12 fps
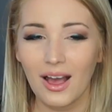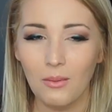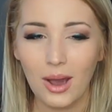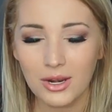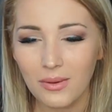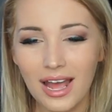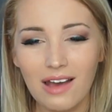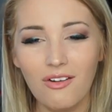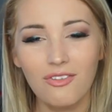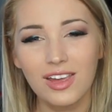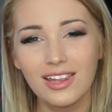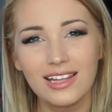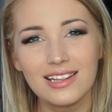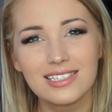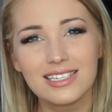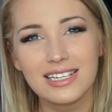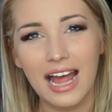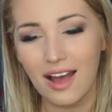Why do I have a feeling this
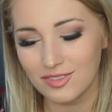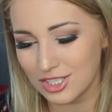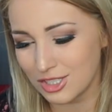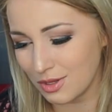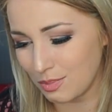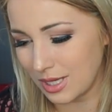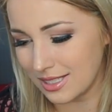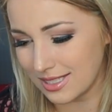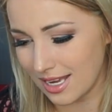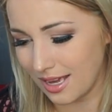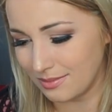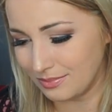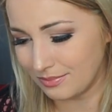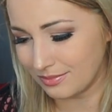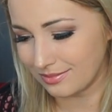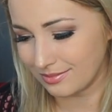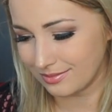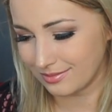is gonna have to do with pizza?
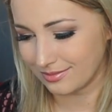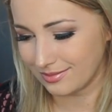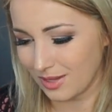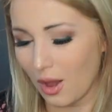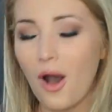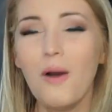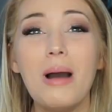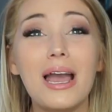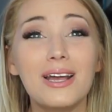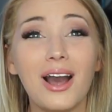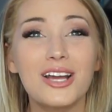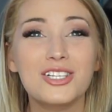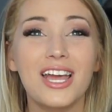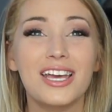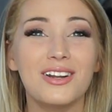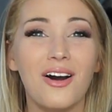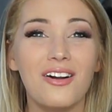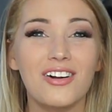Oh my gosh, I
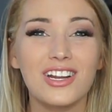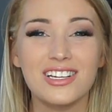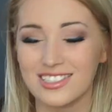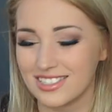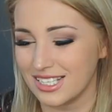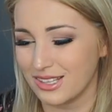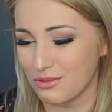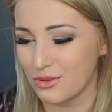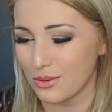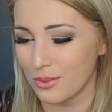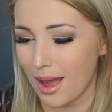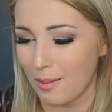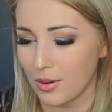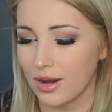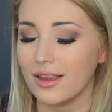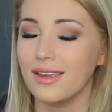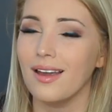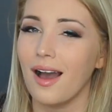can already see through the
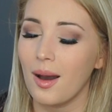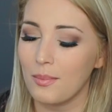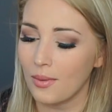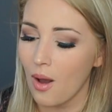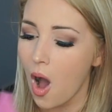wrapper. Yup.